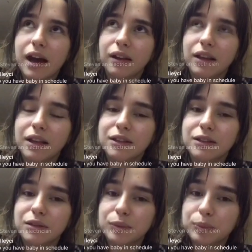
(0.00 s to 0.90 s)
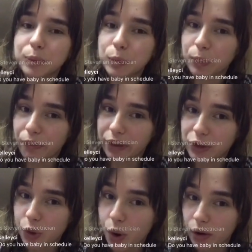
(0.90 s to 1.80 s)
Alex to poop on the
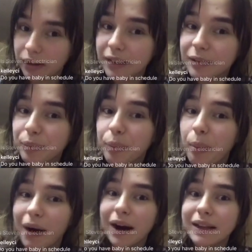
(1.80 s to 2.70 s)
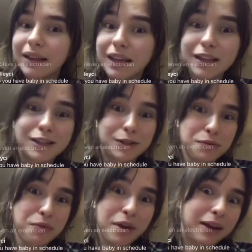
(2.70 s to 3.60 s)
toilet, but he's
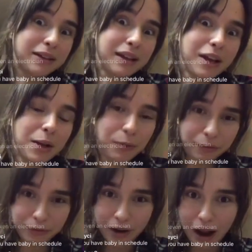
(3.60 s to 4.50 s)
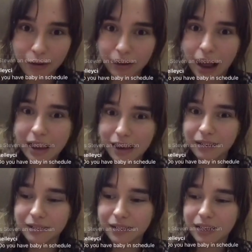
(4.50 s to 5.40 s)
doing that. I
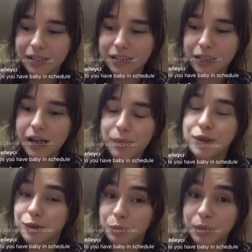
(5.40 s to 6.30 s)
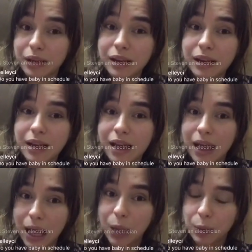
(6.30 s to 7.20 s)
can he come to me
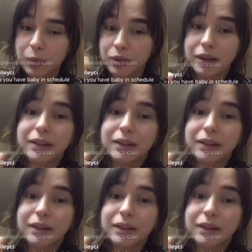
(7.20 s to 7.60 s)
and we